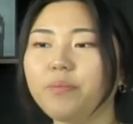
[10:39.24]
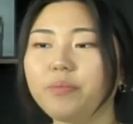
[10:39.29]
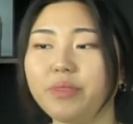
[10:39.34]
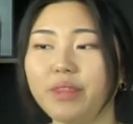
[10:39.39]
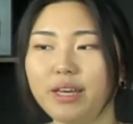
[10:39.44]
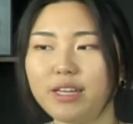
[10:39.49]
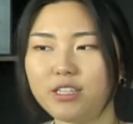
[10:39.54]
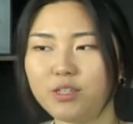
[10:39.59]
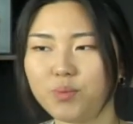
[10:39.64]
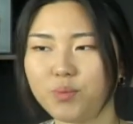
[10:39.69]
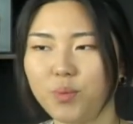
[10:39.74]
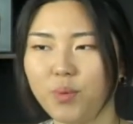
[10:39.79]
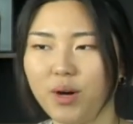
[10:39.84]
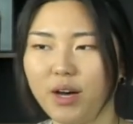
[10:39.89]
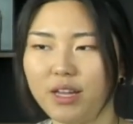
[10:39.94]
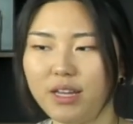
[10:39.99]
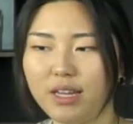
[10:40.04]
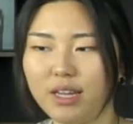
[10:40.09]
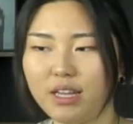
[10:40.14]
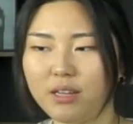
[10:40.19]
This
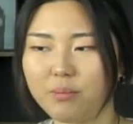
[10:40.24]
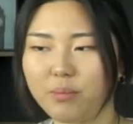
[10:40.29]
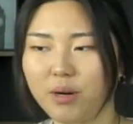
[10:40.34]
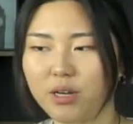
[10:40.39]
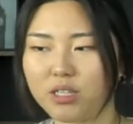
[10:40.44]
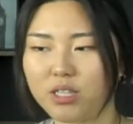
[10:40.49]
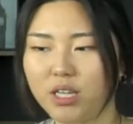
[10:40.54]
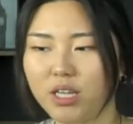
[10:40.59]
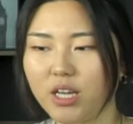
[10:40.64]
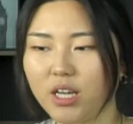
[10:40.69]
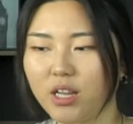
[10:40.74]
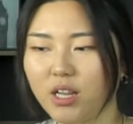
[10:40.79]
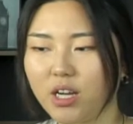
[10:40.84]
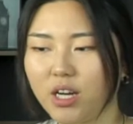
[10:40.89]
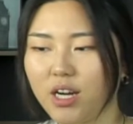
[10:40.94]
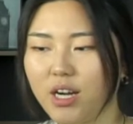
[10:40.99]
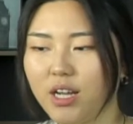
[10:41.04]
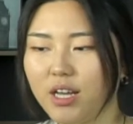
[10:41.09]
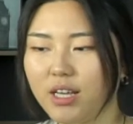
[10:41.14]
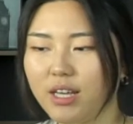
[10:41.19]
one in
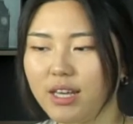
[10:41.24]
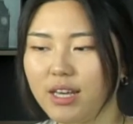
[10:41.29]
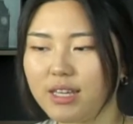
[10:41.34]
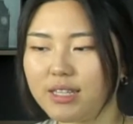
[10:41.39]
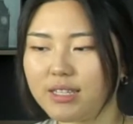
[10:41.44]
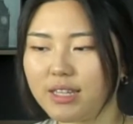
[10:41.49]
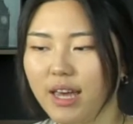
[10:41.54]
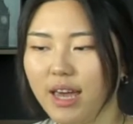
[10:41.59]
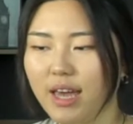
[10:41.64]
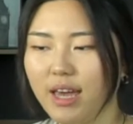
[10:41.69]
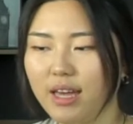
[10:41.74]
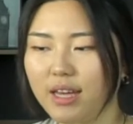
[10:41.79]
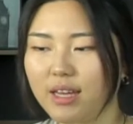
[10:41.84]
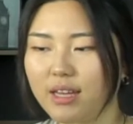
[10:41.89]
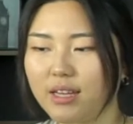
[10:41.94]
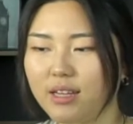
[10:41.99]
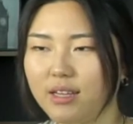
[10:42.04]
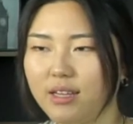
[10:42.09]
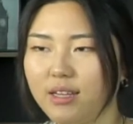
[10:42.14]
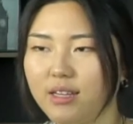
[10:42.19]
particular is a
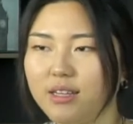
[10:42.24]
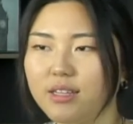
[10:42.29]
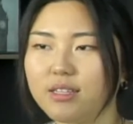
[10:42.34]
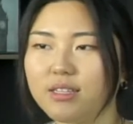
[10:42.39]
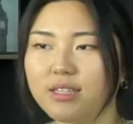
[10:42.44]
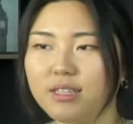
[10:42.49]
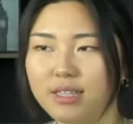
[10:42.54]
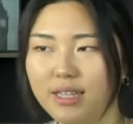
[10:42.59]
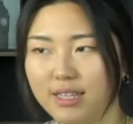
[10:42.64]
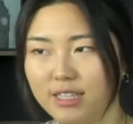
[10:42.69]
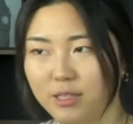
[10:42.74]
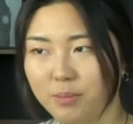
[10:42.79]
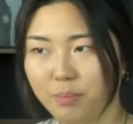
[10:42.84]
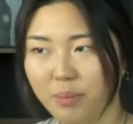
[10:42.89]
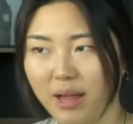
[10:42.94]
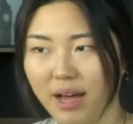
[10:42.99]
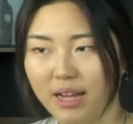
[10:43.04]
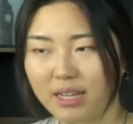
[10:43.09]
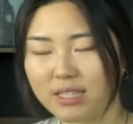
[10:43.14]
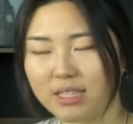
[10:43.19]

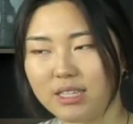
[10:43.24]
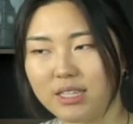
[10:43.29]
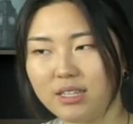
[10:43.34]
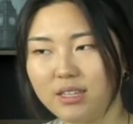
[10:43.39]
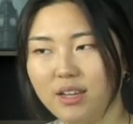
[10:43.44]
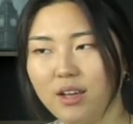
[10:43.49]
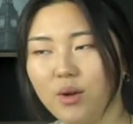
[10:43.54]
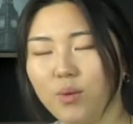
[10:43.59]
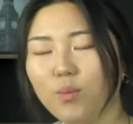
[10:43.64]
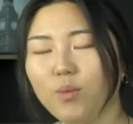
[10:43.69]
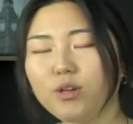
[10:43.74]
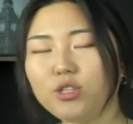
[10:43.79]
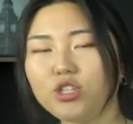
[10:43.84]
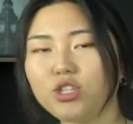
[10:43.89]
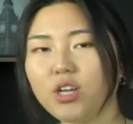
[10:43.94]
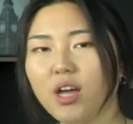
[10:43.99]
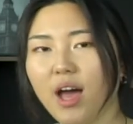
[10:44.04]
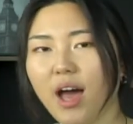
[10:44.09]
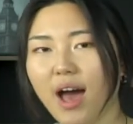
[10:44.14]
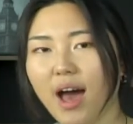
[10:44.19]
cisplatin,
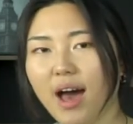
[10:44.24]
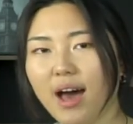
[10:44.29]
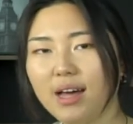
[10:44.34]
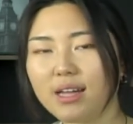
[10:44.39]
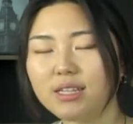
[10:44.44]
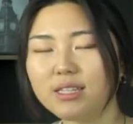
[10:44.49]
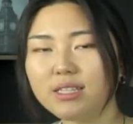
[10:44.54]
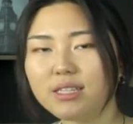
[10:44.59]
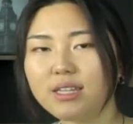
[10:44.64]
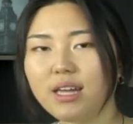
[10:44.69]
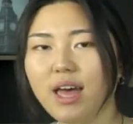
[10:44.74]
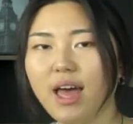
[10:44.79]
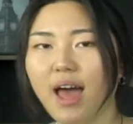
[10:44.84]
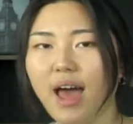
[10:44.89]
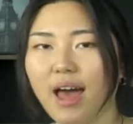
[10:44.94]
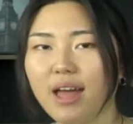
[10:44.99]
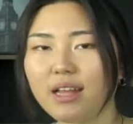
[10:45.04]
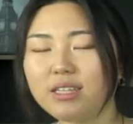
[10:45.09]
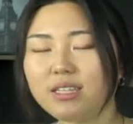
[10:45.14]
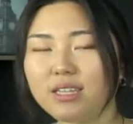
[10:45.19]
which has
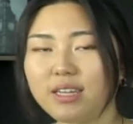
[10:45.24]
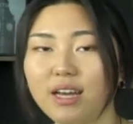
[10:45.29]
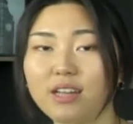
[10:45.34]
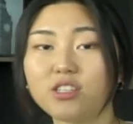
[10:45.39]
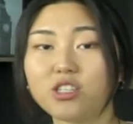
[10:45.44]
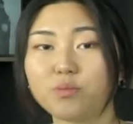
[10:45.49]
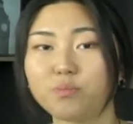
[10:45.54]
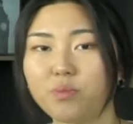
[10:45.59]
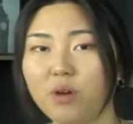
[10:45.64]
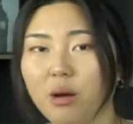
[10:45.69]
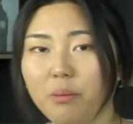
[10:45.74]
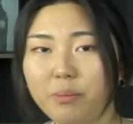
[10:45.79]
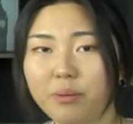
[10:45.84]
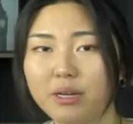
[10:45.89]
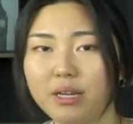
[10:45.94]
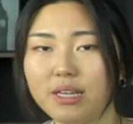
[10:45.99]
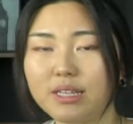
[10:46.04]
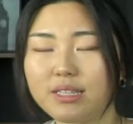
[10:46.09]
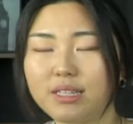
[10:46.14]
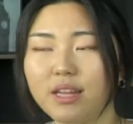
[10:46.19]
anti-cancer
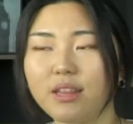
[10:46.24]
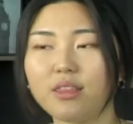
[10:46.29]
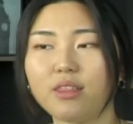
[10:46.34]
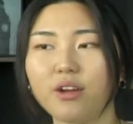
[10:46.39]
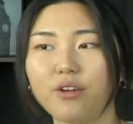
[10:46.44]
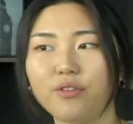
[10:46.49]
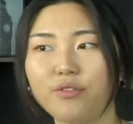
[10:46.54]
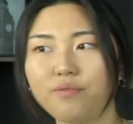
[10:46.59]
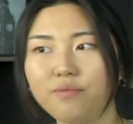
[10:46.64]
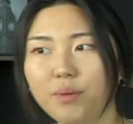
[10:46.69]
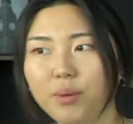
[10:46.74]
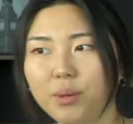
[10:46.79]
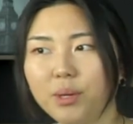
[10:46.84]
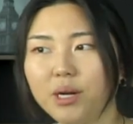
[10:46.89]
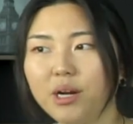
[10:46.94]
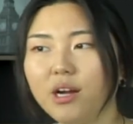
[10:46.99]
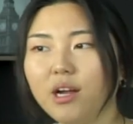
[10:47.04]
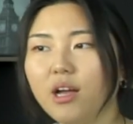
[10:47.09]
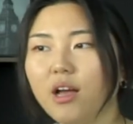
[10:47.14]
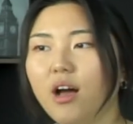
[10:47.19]
properties and
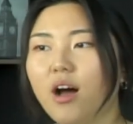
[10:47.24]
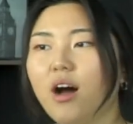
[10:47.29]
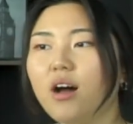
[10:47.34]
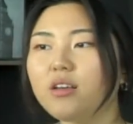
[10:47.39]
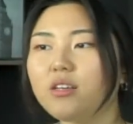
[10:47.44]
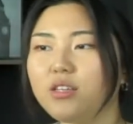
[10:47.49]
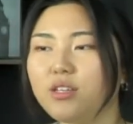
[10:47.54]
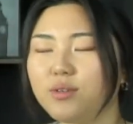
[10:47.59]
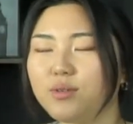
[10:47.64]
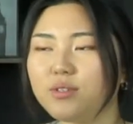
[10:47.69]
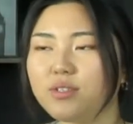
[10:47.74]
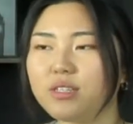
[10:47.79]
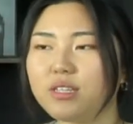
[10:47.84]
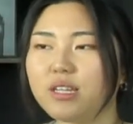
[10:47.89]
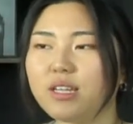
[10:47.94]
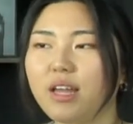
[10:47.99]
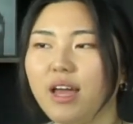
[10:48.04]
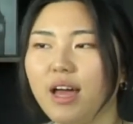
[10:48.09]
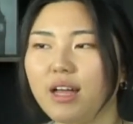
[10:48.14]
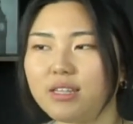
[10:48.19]
therefore used
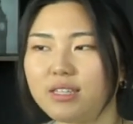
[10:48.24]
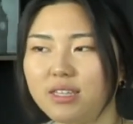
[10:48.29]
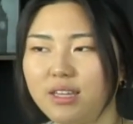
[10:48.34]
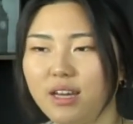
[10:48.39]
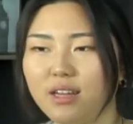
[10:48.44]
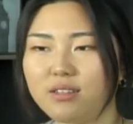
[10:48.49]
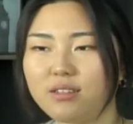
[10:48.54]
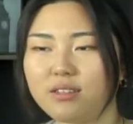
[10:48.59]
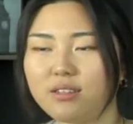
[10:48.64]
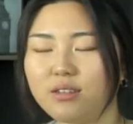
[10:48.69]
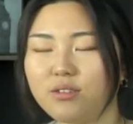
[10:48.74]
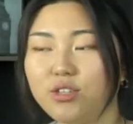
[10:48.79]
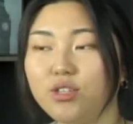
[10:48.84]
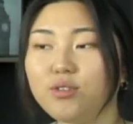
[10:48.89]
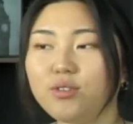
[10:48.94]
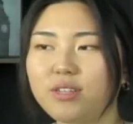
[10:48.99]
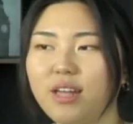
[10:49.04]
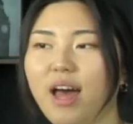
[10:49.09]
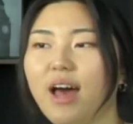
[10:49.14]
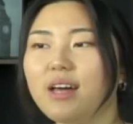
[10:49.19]

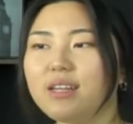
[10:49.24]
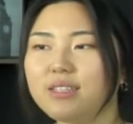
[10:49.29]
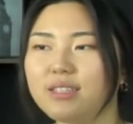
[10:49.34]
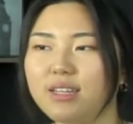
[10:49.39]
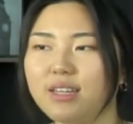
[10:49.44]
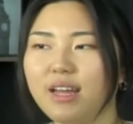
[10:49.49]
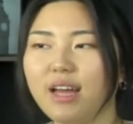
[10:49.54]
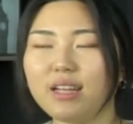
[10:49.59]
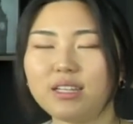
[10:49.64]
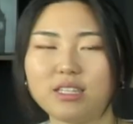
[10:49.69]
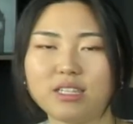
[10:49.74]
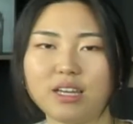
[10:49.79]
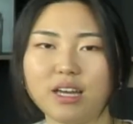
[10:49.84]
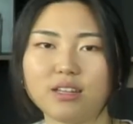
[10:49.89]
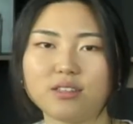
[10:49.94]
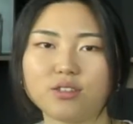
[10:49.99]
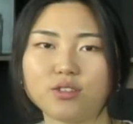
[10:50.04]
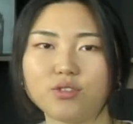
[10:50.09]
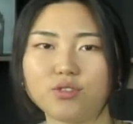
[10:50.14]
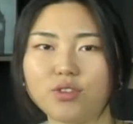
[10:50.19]
as an
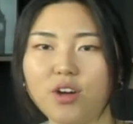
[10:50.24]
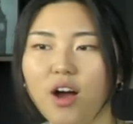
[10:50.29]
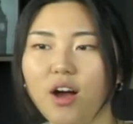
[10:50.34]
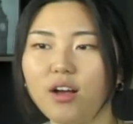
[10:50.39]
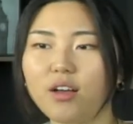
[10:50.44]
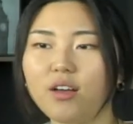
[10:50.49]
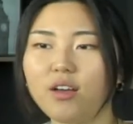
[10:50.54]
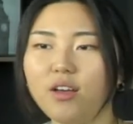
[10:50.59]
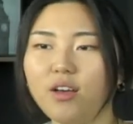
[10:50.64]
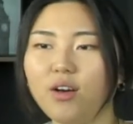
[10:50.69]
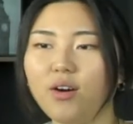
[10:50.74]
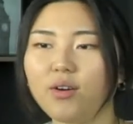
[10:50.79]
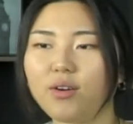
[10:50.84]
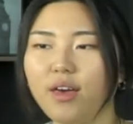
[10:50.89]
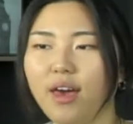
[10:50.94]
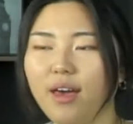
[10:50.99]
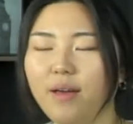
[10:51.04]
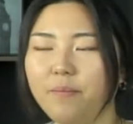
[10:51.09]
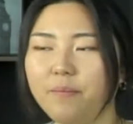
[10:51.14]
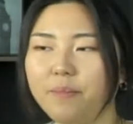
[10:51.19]
anti-cancer drug.
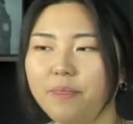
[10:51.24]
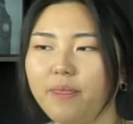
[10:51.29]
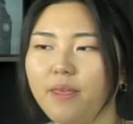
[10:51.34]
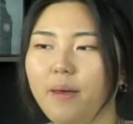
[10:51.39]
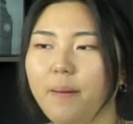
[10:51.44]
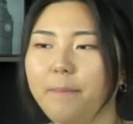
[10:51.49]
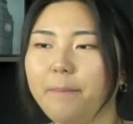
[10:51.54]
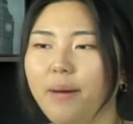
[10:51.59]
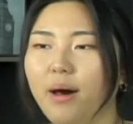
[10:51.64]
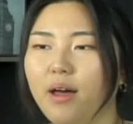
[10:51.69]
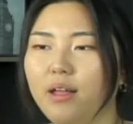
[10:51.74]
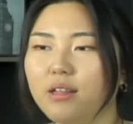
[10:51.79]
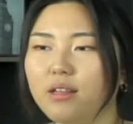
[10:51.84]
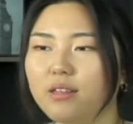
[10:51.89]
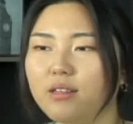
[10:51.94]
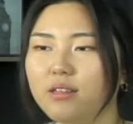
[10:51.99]
Okay, but